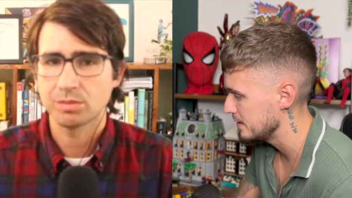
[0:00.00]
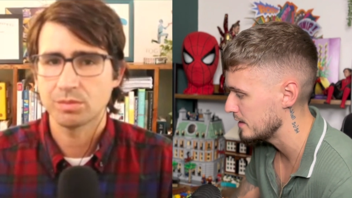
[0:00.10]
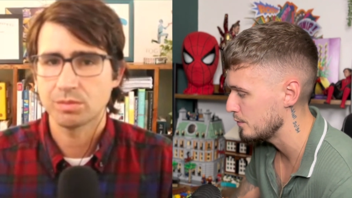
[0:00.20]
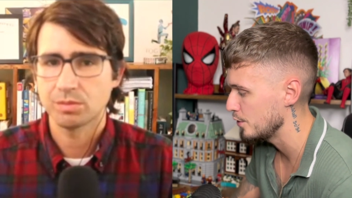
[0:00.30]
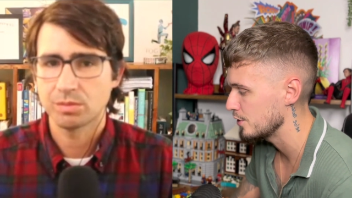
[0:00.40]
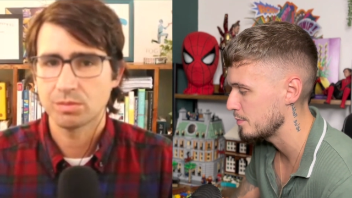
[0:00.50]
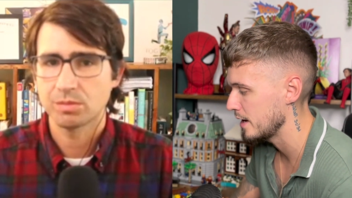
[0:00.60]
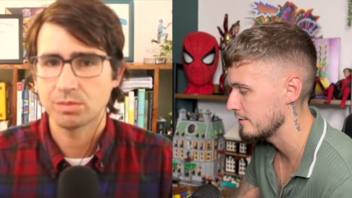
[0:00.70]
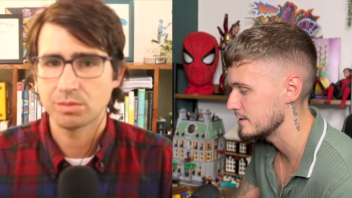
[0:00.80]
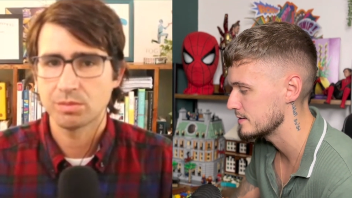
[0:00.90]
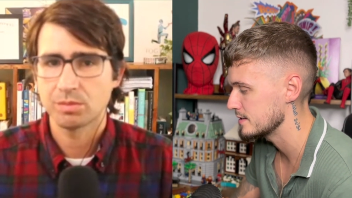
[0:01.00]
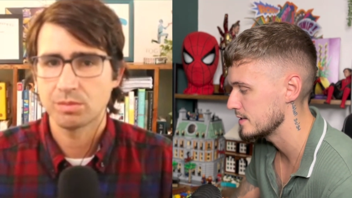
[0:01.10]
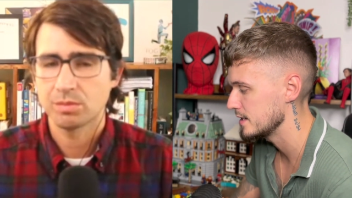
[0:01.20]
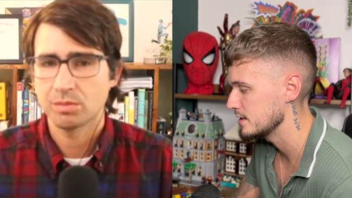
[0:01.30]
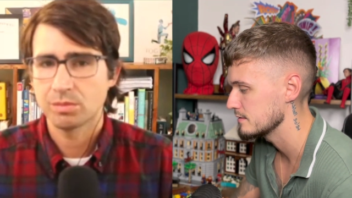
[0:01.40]
Speaker 1: they weren't the parents that
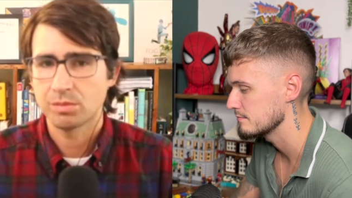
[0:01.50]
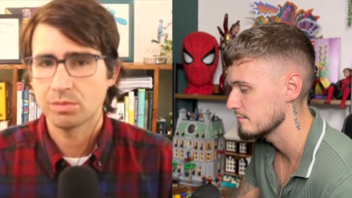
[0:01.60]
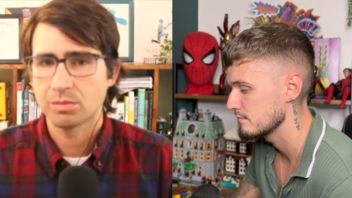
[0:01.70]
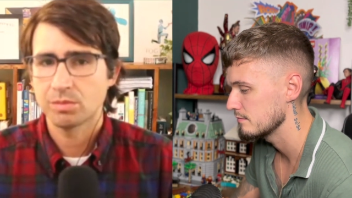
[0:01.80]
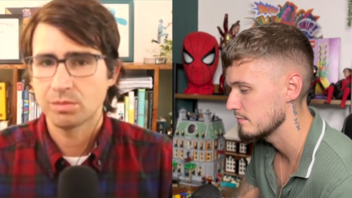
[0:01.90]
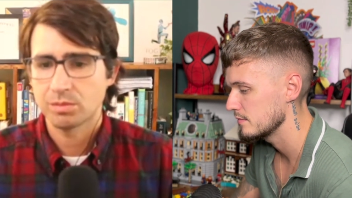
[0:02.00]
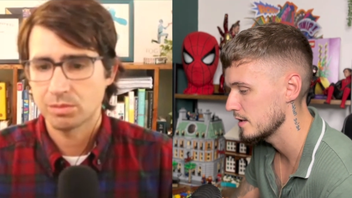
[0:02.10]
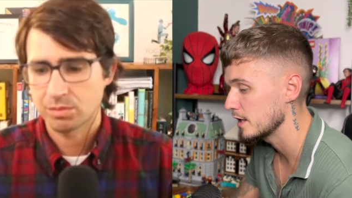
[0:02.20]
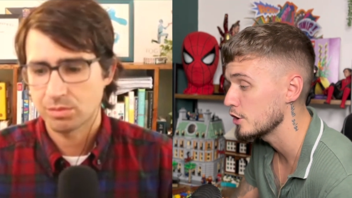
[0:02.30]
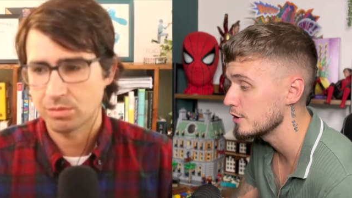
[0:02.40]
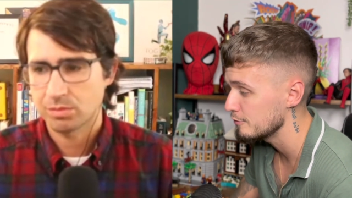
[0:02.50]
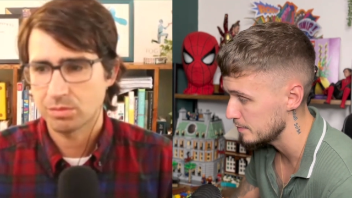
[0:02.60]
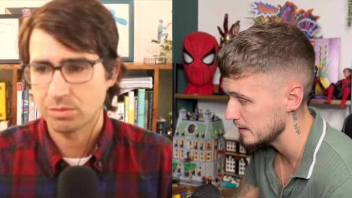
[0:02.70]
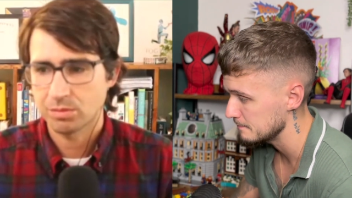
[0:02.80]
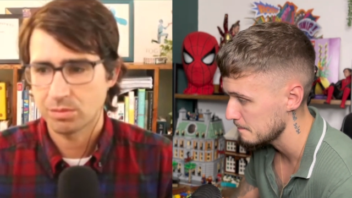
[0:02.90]
they that they could have
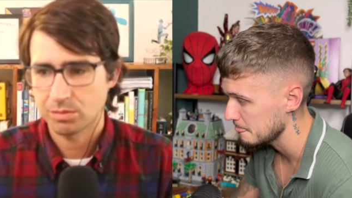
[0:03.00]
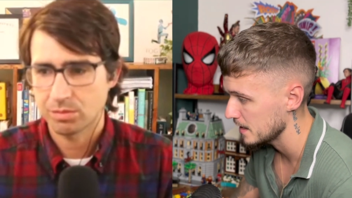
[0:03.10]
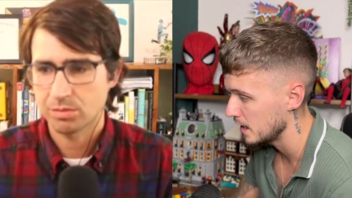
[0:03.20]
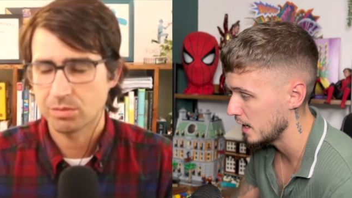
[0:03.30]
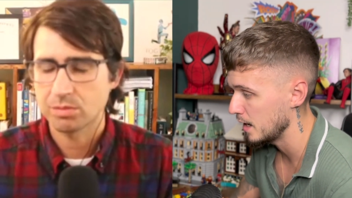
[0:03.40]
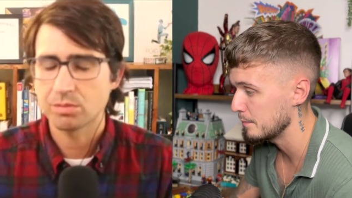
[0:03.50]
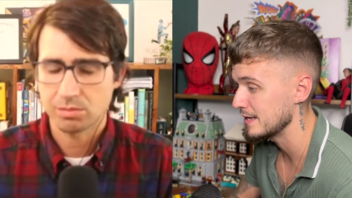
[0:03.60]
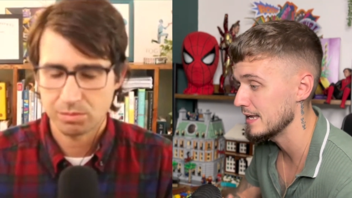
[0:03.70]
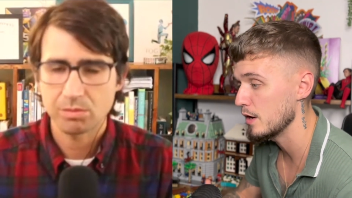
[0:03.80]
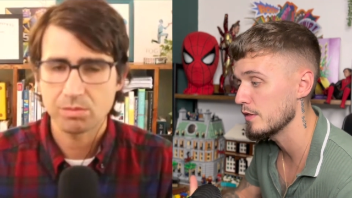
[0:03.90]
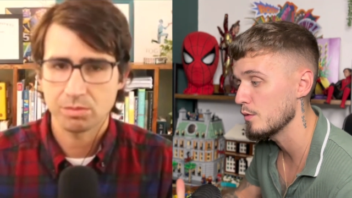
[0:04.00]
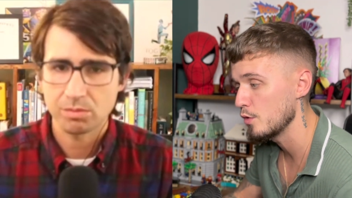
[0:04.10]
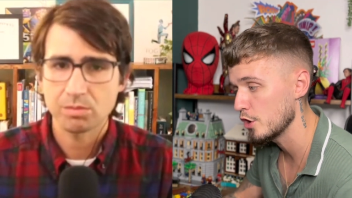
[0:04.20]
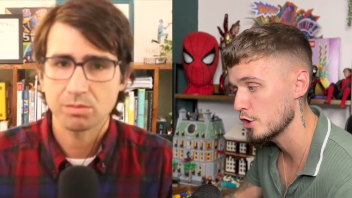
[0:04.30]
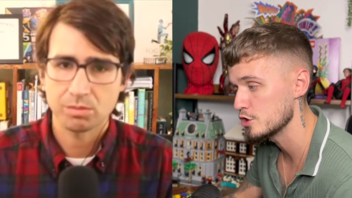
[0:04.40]
been. Uh, but now they're
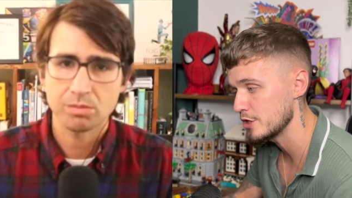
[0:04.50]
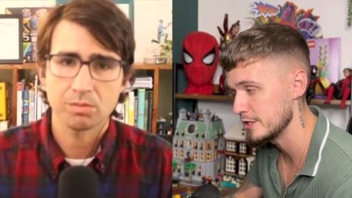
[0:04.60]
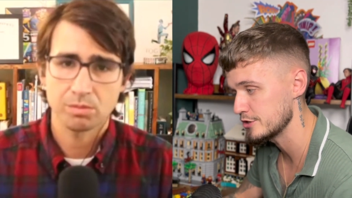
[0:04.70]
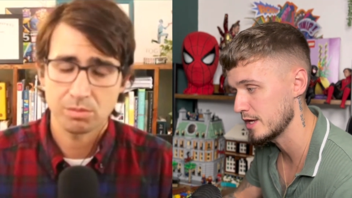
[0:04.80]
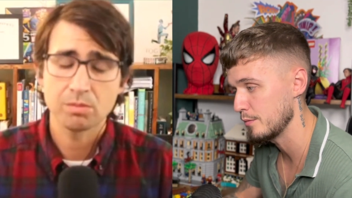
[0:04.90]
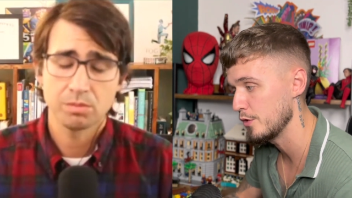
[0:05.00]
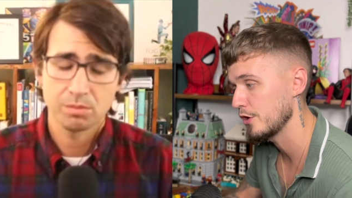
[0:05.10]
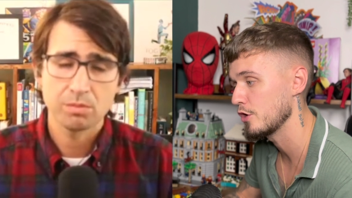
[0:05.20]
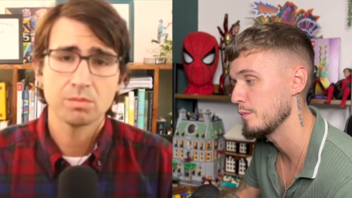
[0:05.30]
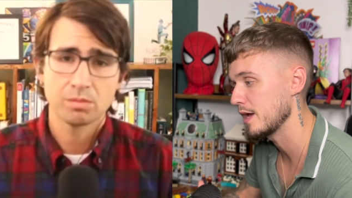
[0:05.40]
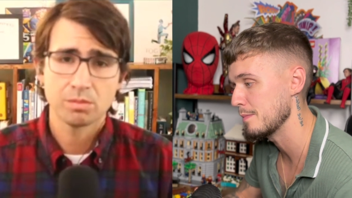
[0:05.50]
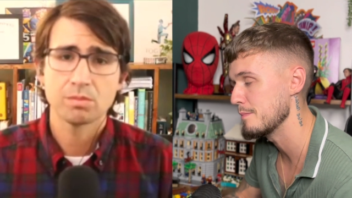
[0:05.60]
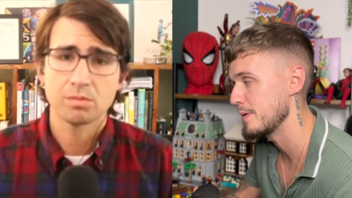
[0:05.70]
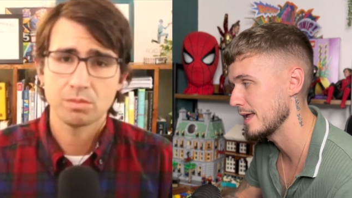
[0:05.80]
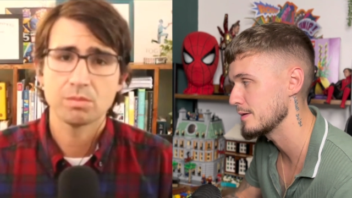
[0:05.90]
working on changing that, working on
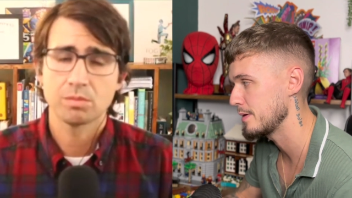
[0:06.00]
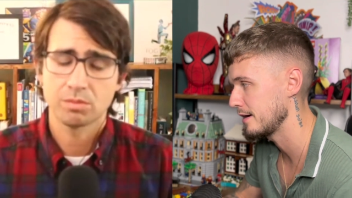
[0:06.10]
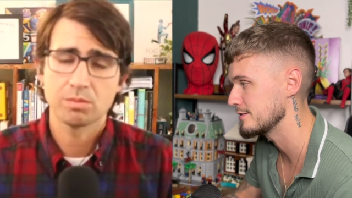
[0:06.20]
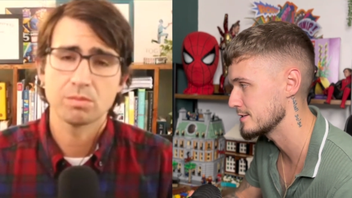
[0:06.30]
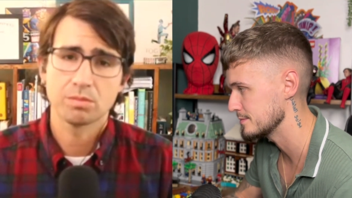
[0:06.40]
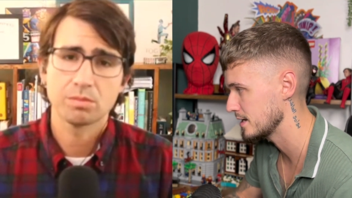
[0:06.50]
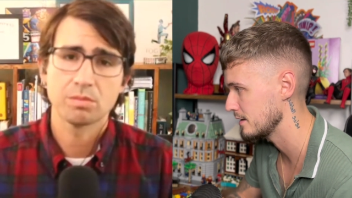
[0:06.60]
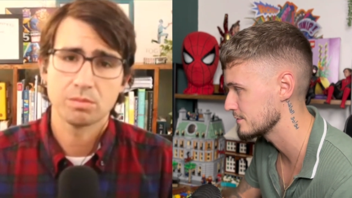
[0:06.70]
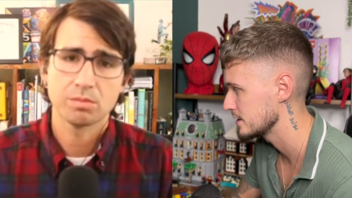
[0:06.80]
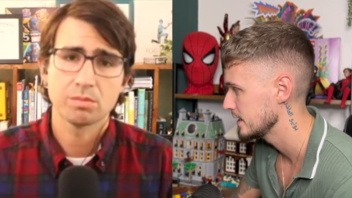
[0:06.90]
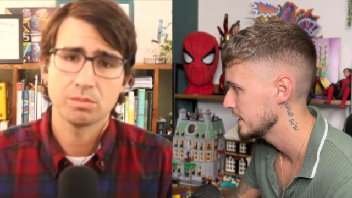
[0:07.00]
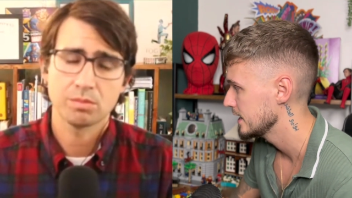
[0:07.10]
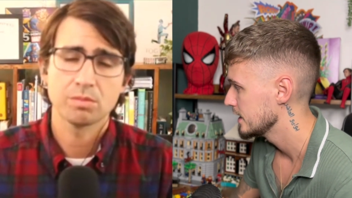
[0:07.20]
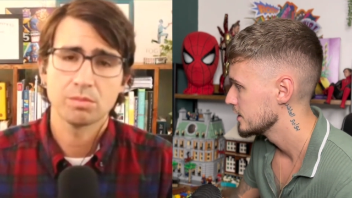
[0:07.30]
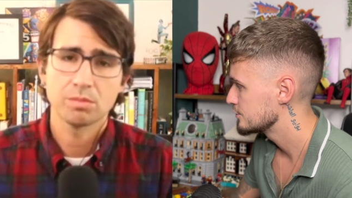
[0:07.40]
becoming better parents themselves.
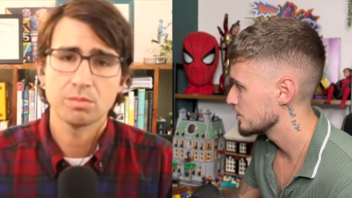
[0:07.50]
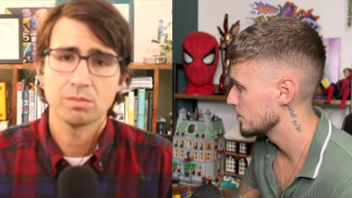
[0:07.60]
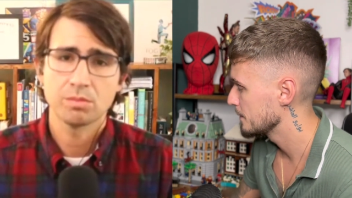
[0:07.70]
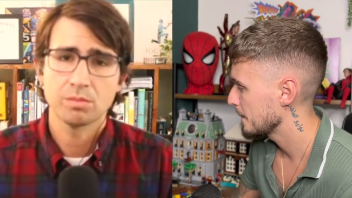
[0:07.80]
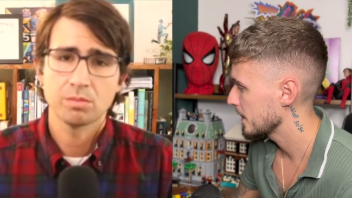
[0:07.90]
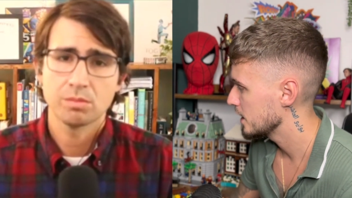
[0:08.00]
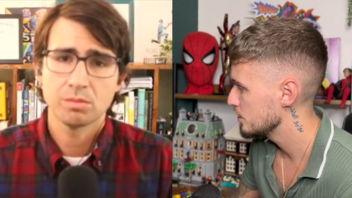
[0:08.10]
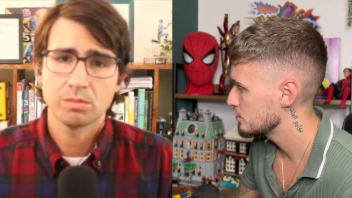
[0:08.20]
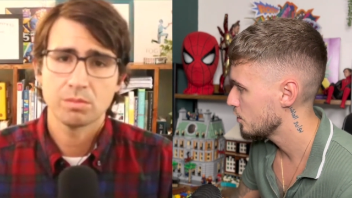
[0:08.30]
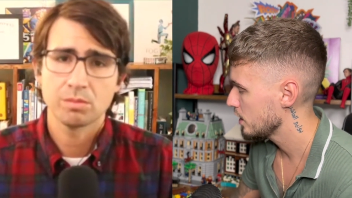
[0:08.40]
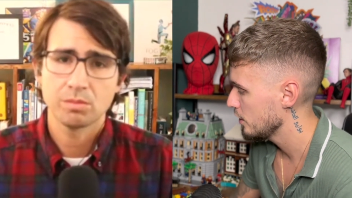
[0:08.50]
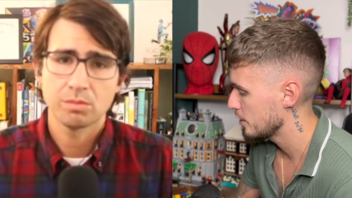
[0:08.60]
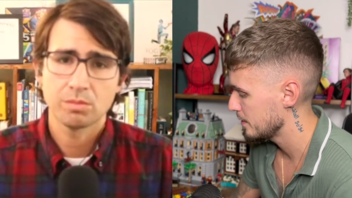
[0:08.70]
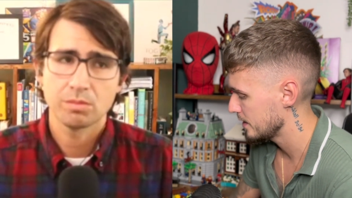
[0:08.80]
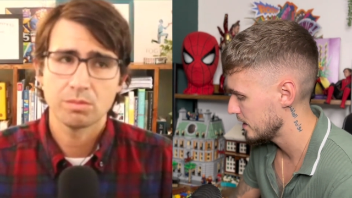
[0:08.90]
So you talk a
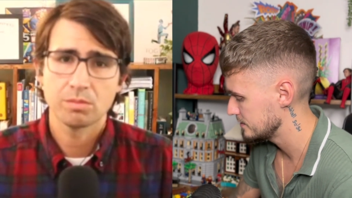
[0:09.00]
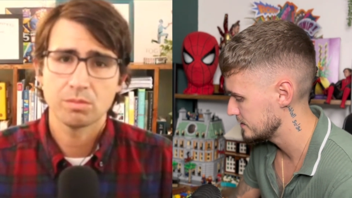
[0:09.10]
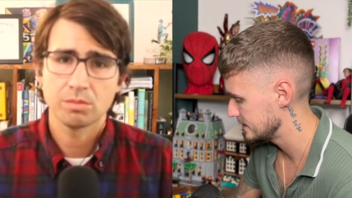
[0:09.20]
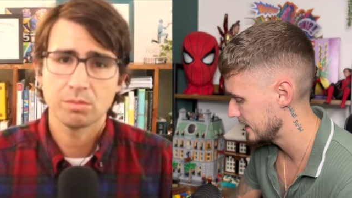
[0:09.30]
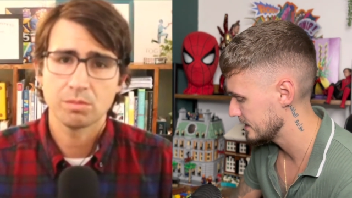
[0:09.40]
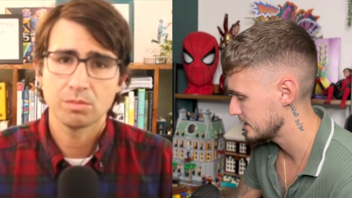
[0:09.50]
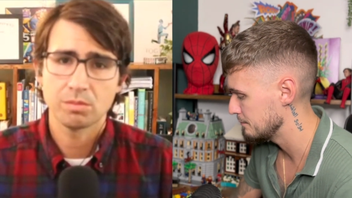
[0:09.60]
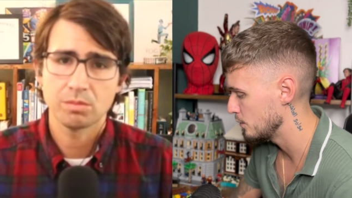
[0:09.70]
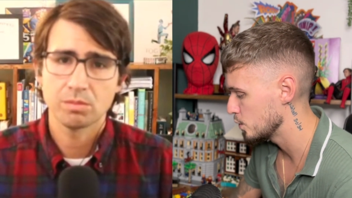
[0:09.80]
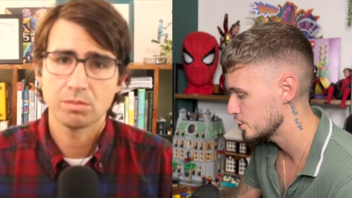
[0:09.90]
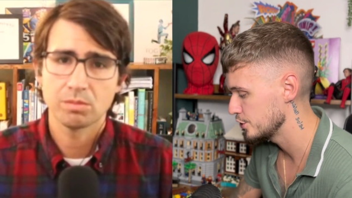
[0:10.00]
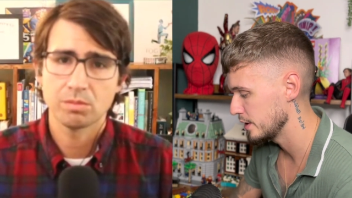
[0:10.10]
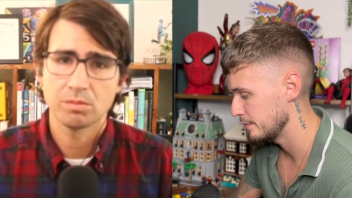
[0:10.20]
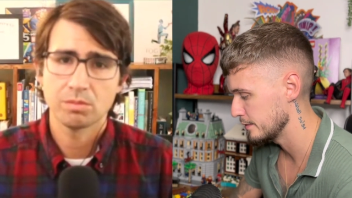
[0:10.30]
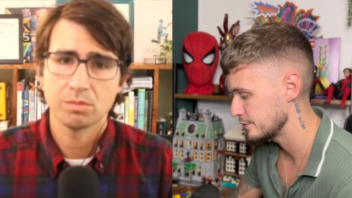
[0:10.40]
lot about how to detect
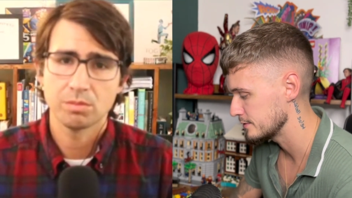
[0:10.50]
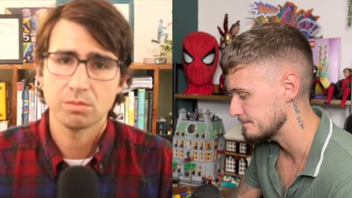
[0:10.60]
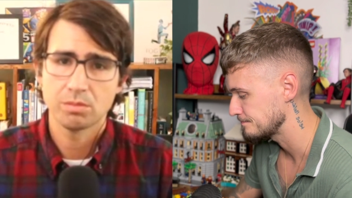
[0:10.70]
emotional abuse